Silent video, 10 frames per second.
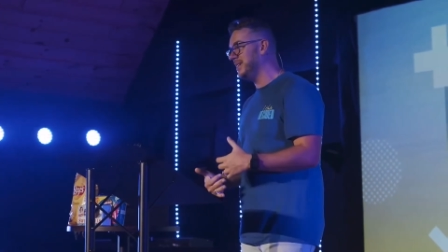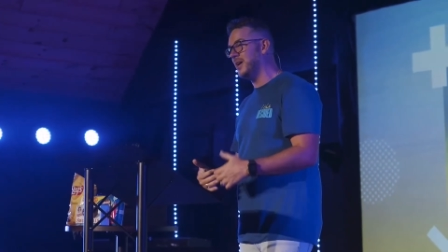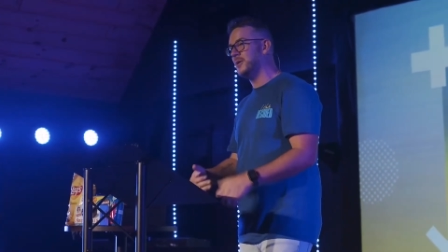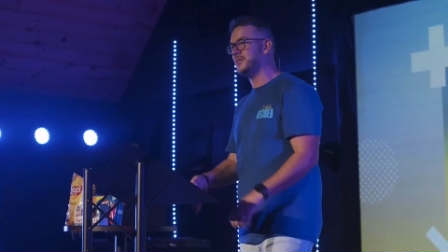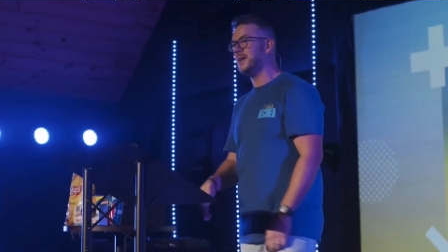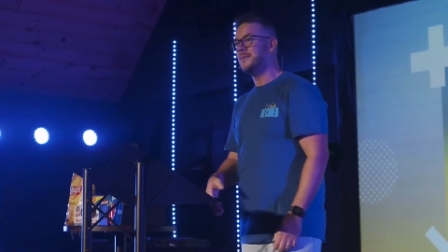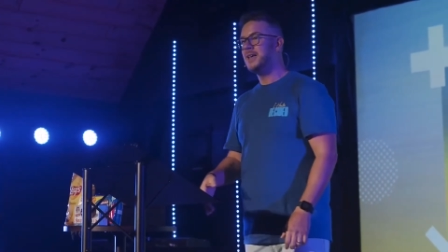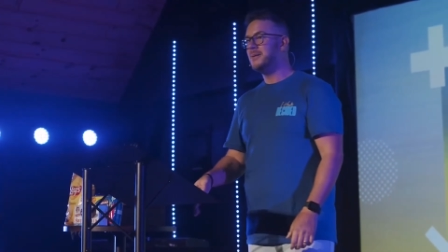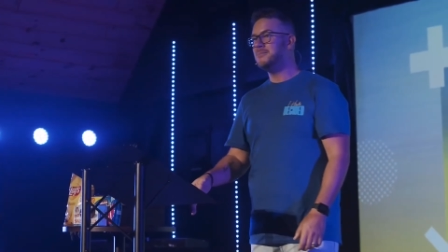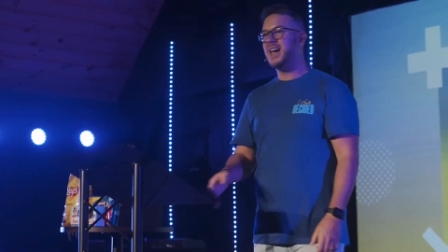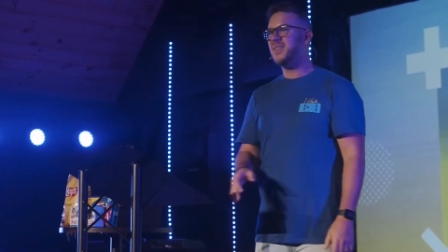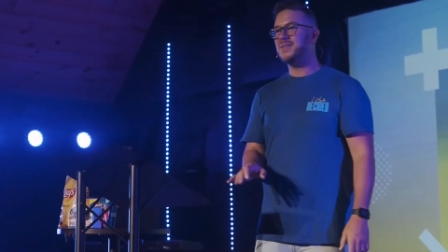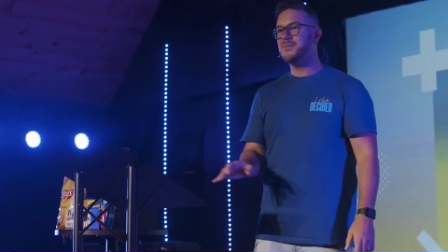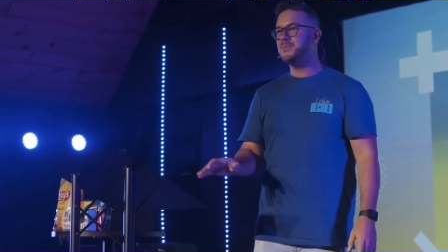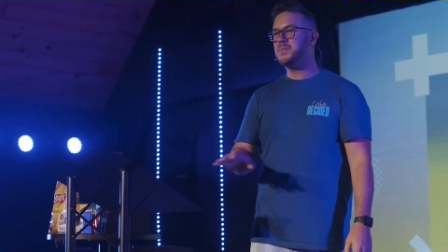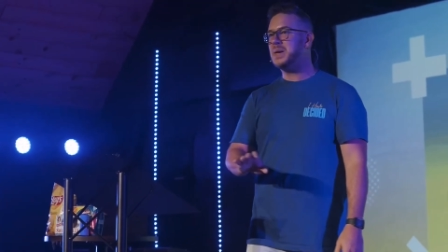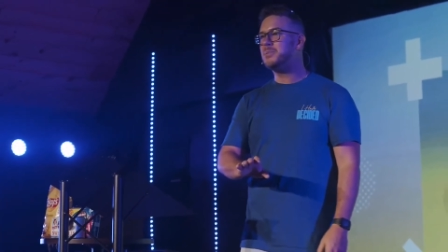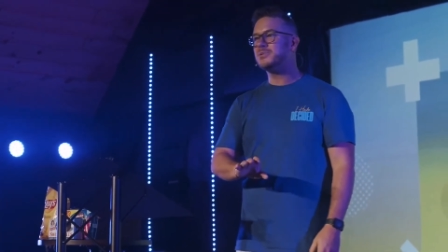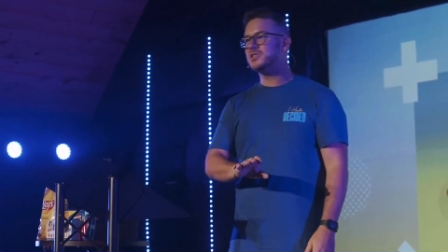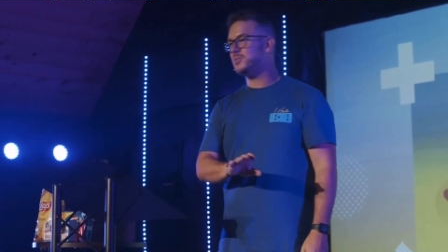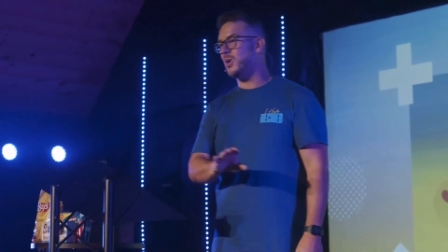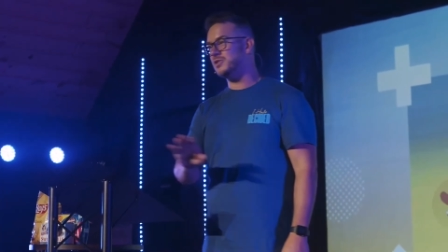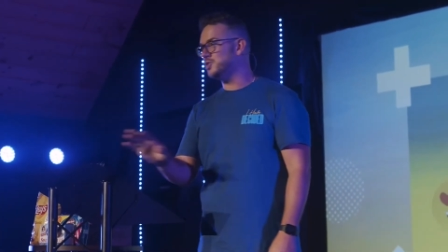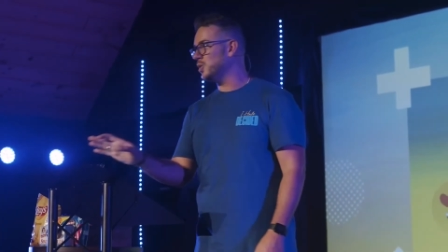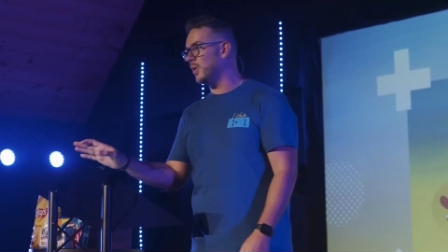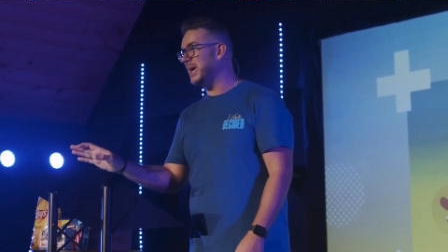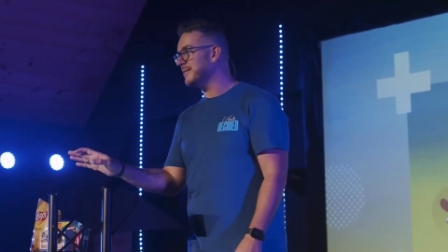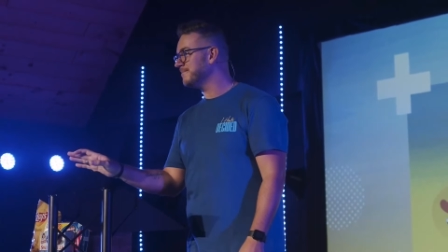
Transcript: knows, man, people just want joy.